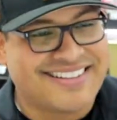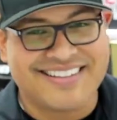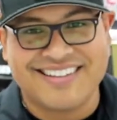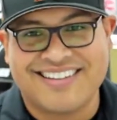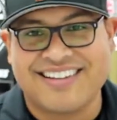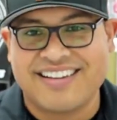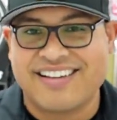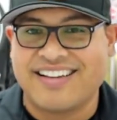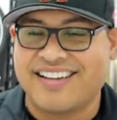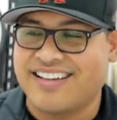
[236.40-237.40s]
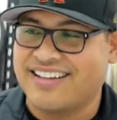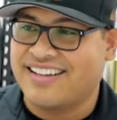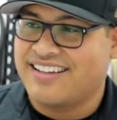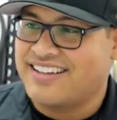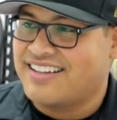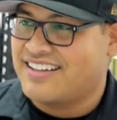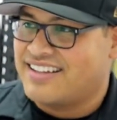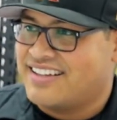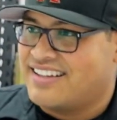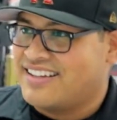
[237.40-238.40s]

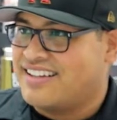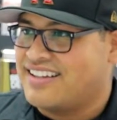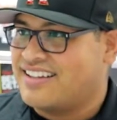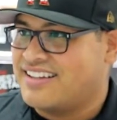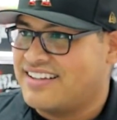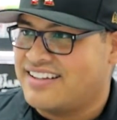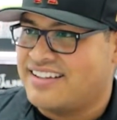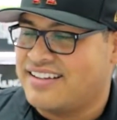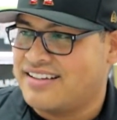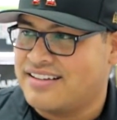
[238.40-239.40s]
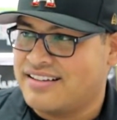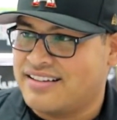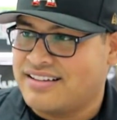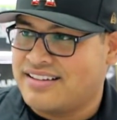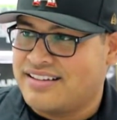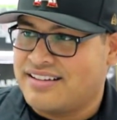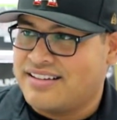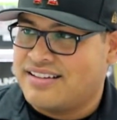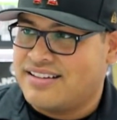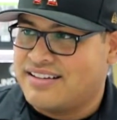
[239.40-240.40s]

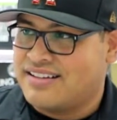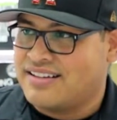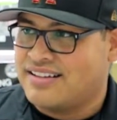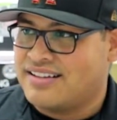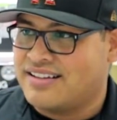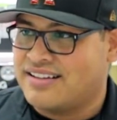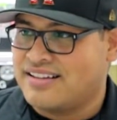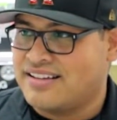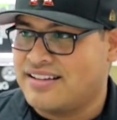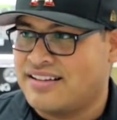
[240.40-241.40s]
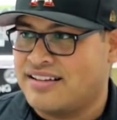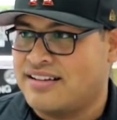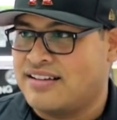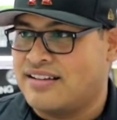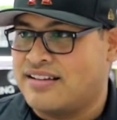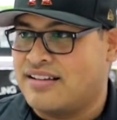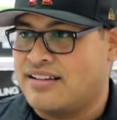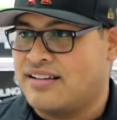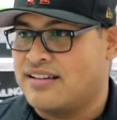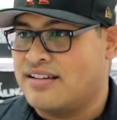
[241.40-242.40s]

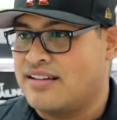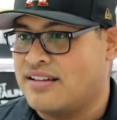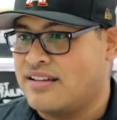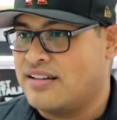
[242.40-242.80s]
[no speech]